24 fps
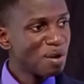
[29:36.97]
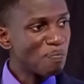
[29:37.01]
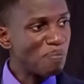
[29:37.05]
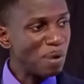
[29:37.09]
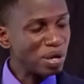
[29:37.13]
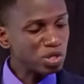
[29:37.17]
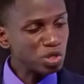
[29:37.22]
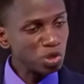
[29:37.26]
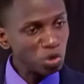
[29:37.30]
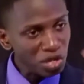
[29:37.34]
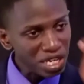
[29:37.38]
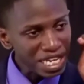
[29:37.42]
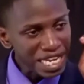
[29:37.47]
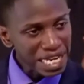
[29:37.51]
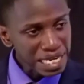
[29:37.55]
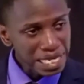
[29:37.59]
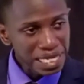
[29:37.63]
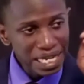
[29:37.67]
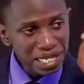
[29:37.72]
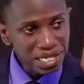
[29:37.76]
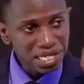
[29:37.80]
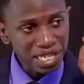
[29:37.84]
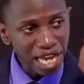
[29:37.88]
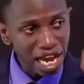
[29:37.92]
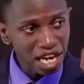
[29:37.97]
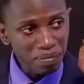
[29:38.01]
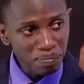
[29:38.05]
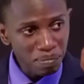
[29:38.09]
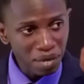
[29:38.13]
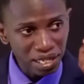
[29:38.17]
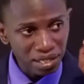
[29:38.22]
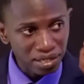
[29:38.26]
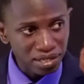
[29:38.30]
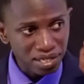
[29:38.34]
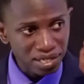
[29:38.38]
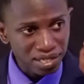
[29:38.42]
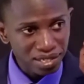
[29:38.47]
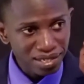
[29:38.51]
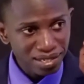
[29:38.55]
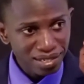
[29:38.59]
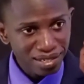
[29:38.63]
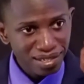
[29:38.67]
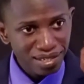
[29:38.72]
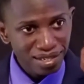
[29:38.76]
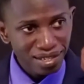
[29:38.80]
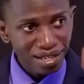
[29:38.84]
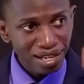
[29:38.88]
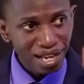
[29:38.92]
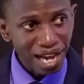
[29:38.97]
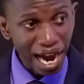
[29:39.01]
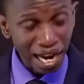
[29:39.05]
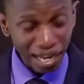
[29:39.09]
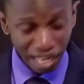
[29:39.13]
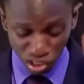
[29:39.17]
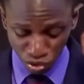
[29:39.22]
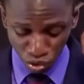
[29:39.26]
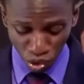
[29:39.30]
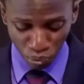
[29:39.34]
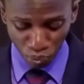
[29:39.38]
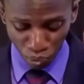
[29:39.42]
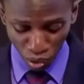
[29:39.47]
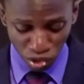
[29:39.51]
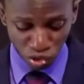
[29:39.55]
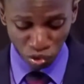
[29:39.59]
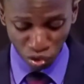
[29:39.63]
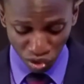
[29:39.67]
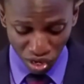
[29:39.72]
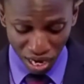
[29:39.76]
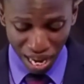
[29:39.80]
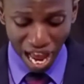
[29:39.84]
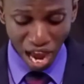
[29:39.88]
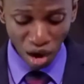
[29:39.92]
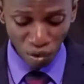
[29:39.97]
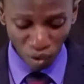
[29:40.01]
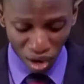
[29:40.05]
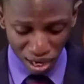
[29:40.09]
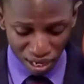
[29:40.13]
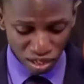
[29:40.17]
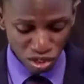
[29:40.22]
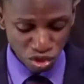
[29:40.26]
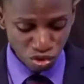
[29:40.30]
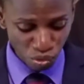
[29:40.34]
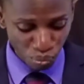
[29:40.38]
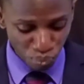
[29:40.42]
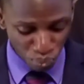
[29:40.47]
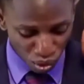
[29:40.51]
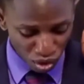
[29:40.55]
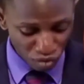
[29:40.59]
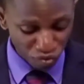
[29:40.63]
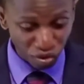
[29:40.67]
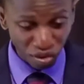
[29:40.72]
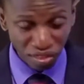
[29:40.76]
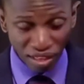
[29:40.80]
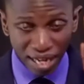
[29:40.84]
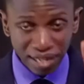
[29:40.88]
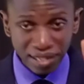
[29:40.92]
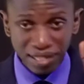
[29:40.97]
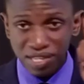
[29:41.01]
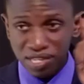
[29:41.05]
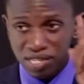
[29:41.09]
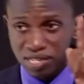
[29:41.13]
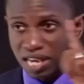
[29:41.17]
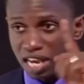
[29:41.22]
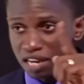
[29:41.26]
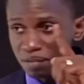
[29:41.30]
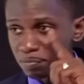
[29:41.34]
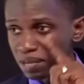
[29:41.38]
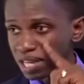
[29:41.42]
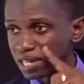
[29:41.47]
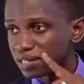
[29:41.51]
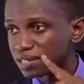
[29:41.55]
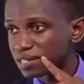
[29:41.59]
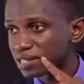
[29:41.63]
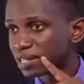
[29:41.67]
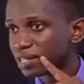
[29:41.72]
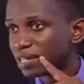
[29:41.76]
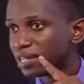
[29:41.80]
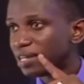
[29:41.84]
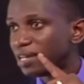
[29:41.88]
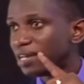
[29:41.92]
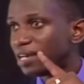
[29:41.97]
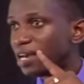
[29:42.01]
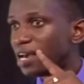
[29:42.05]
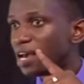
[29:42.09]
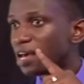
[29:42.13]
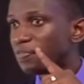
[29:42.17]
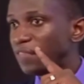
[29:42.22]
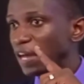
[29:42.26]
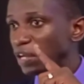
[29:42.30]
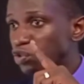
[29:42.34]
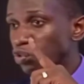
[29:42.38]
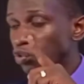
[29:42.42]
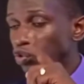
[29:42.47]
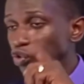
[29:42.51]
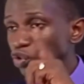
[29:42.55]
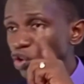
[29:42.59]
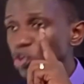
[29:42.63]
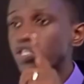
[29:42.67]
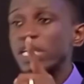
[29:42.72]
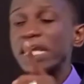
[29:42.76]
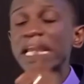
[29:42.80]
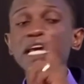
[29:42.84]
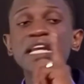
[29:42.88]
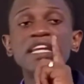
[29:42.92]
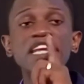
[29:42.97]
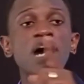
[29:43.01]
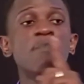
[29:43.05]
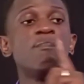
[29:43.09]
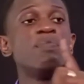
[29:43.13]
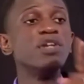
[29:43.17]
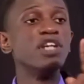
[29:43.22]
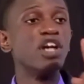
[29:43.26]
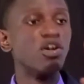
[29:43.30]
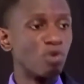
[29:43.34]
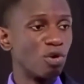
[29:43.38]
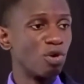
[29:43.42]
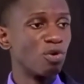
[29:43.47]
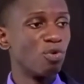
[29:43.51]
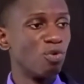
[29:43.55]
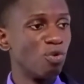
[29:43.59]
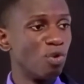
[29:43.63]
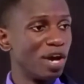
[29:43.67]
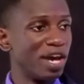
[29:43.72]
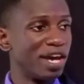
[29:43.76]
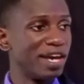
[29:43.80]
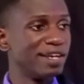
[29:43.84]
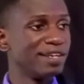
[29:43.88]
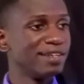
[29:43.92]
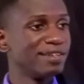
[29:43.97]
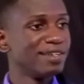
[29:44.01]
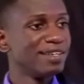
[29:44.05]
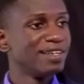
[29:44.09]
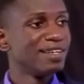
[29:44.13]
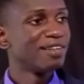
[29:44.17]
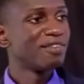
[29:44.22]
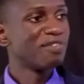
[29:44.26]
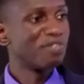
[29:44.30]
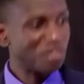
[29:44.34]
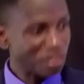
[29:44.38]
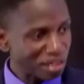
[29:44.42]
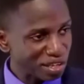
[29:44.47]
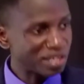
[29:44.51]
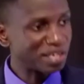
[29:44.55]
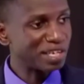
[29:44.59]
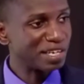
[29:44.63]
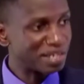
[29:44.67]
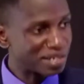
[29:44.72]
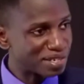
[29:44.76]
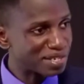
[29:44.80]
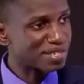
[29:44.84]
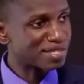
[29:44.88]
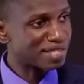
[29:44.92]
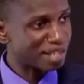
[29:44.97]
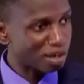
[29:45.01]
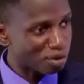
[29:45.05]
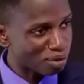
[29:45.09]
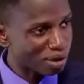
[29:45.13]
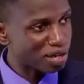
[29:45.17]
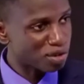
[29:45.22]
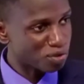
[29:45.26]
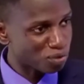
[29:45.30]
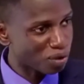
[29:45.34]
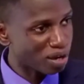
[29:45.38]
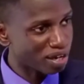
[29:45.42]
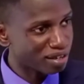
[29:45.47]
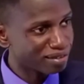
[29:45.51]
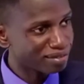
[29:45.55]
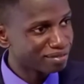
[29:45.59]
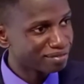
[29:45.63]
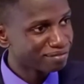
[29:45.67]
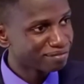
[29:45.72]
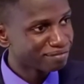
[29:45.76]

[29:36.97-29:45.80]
But you need discernment. And as we pray today, I want us to pray for that discernment, that you will not end up in a wrong way thinking it is the right one.